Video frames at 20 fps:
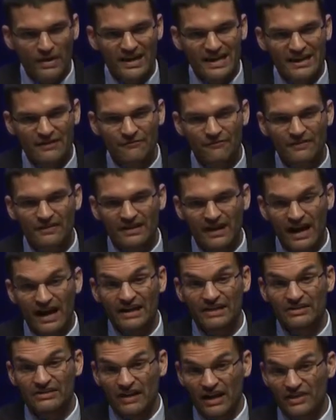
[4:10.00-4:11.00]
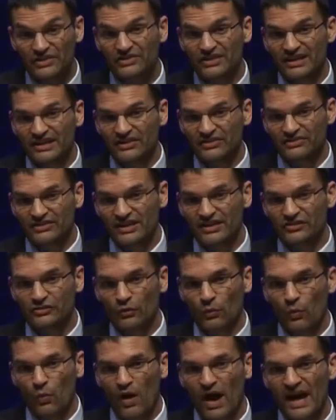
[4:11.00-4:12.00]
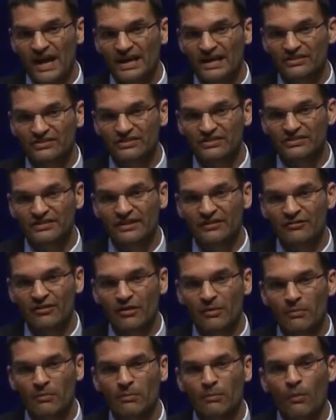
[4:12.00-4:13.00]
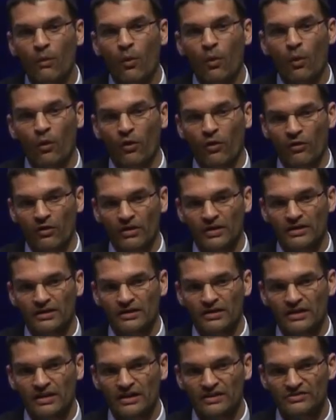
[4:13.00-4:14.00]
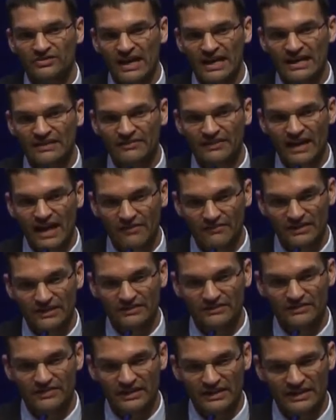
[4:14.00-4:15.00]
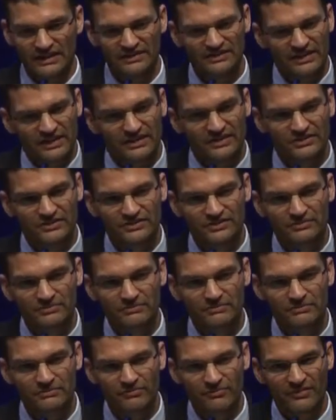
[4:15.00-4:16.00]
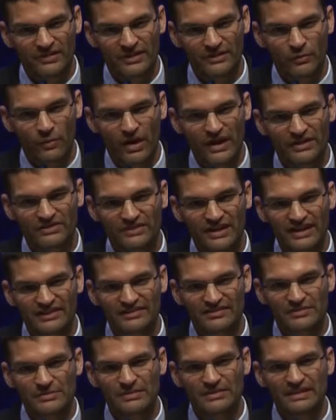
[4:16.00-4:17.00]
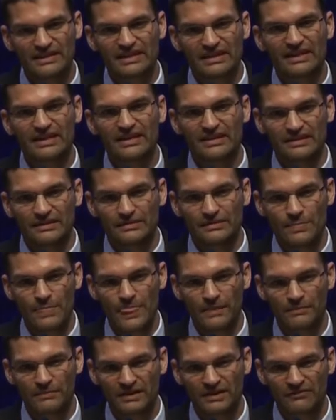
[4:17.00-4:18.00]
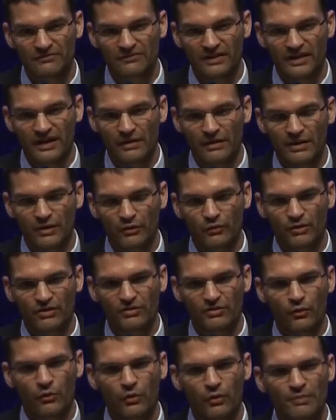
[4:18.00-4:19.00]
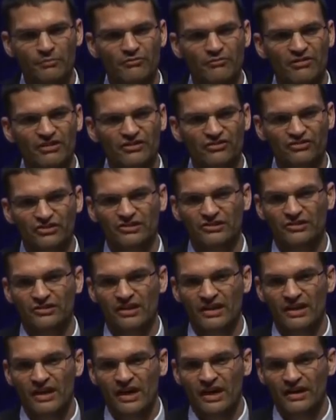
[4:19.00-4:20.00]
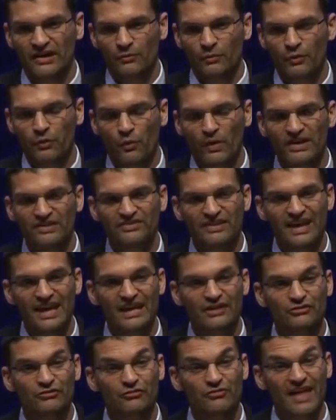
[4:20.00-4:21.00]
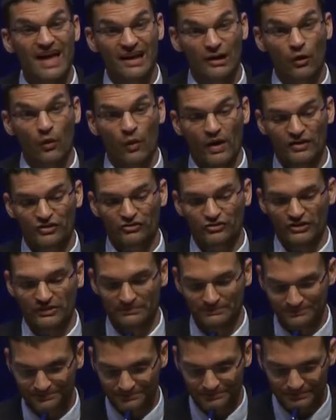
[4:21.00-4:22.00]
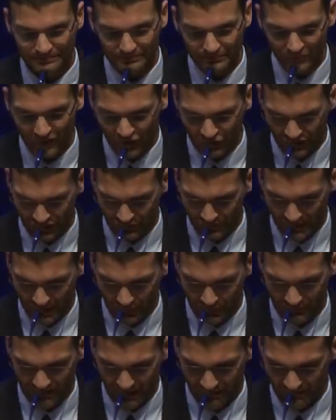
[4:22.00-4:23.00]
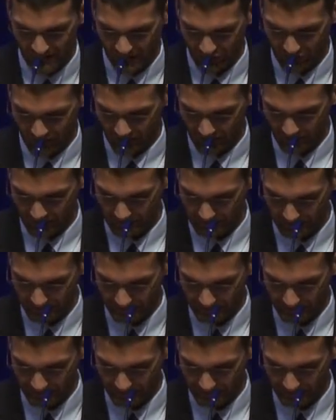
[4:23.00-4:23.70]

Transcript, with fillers: If God does exist, why isn't there more scientific evidence that He exists? Why Why is God seemingly hidden? I'm going to give a quote, Christians with ways to answer that question. Let's begin with definitions.